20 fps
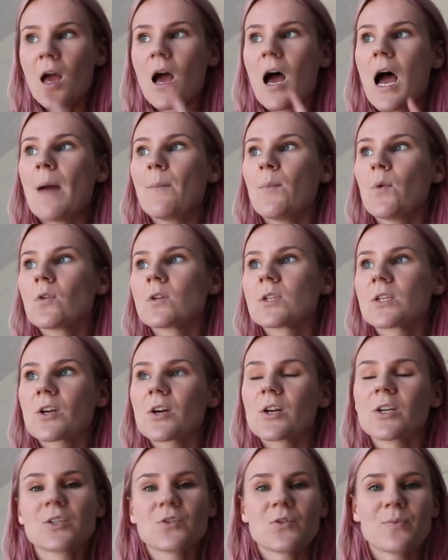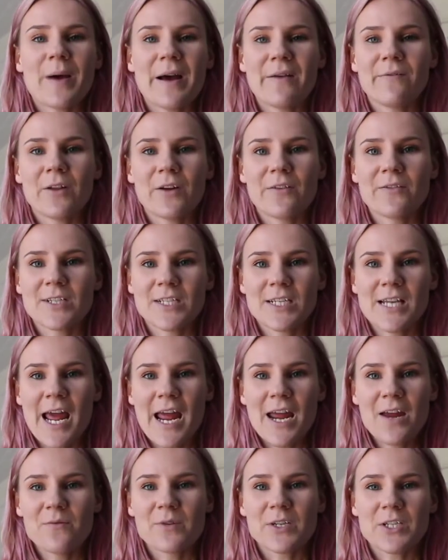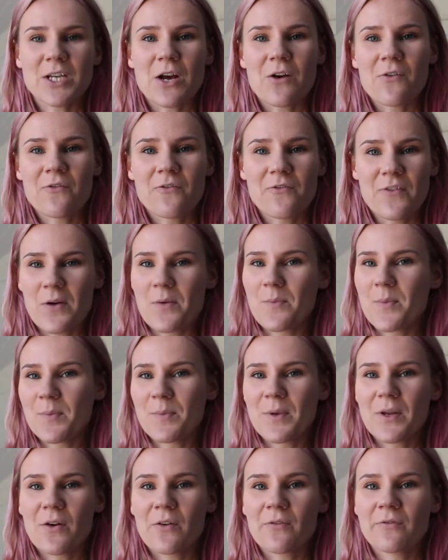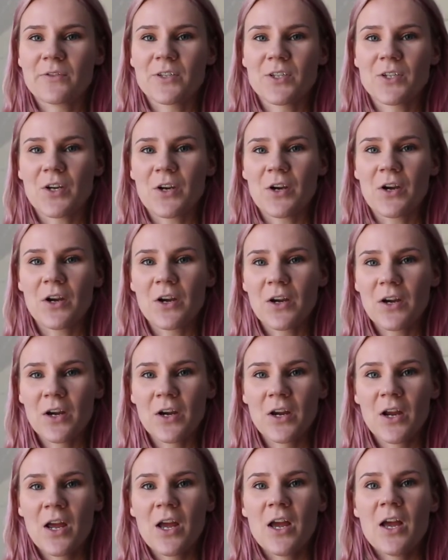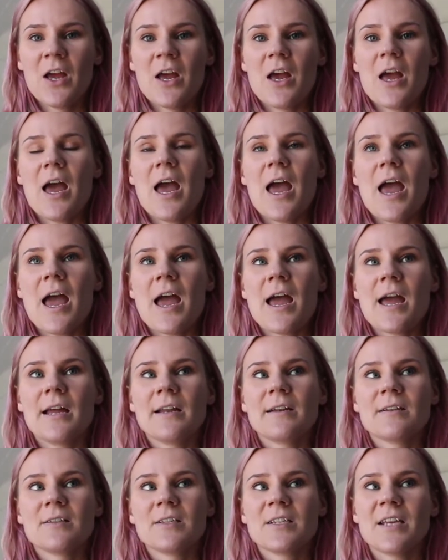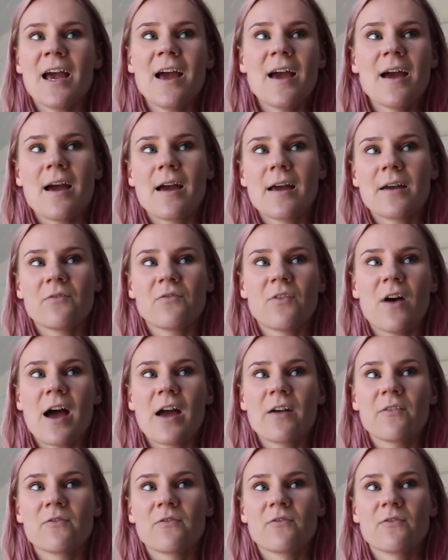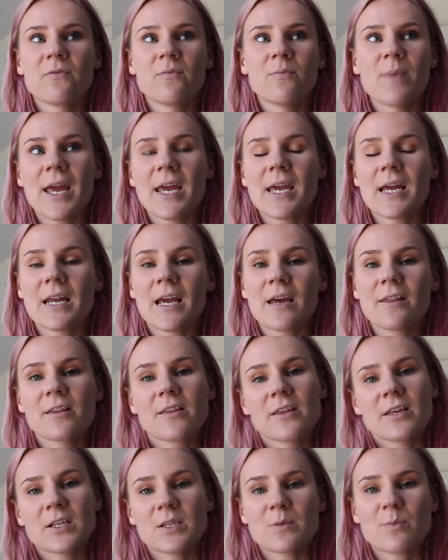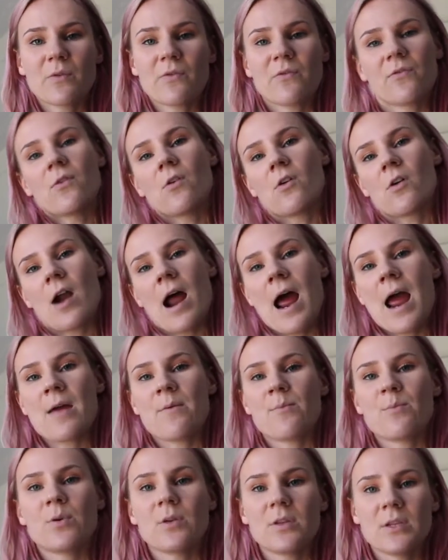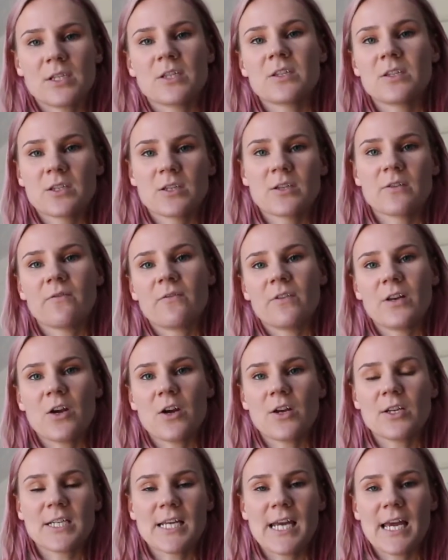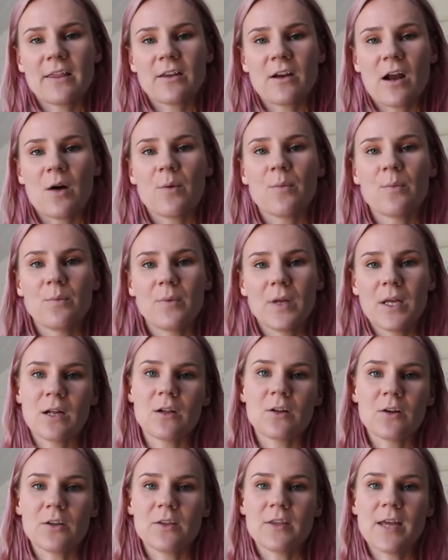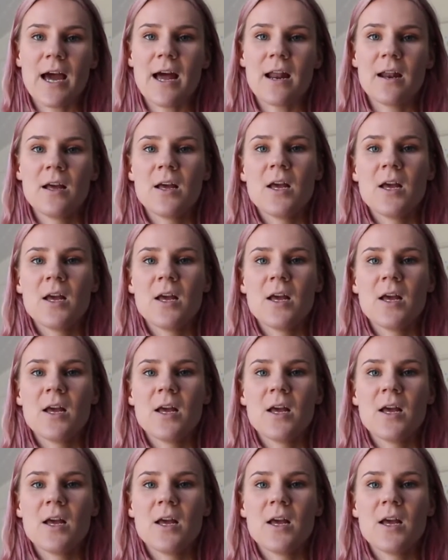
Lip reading: I'm also going to do a pavlova today, which I'll film a bit of too. And yeah, if I make any other things before I put this video together, I'll include that.